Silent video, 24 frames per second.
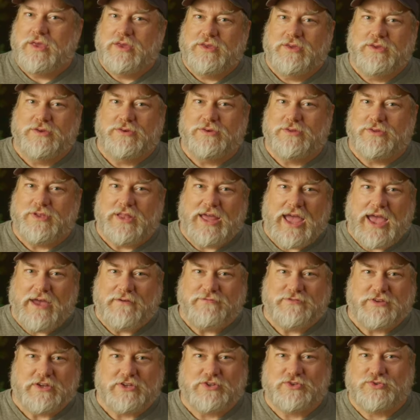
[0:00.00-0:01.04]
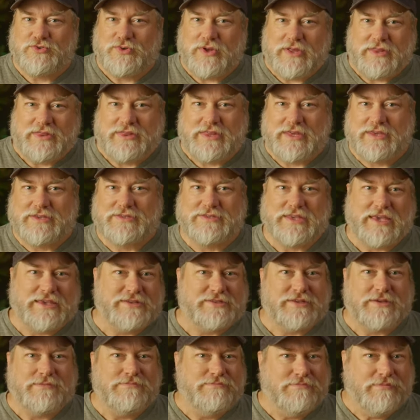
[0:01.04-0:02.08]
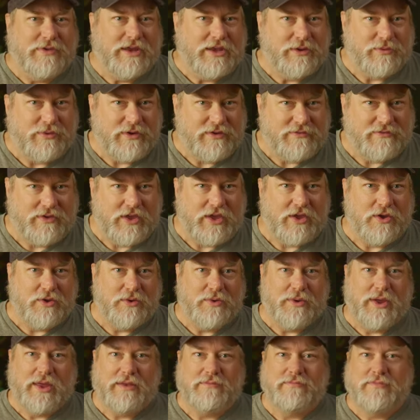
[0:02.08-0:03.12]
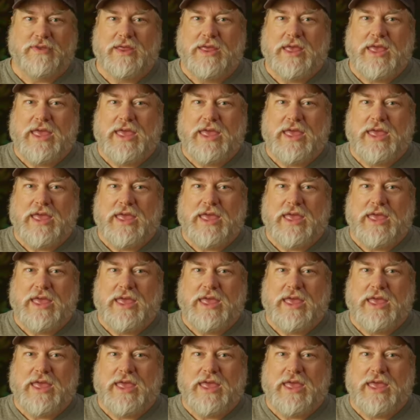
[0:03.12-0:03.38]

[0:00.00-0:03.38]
you'll have to treat this as a mini review, and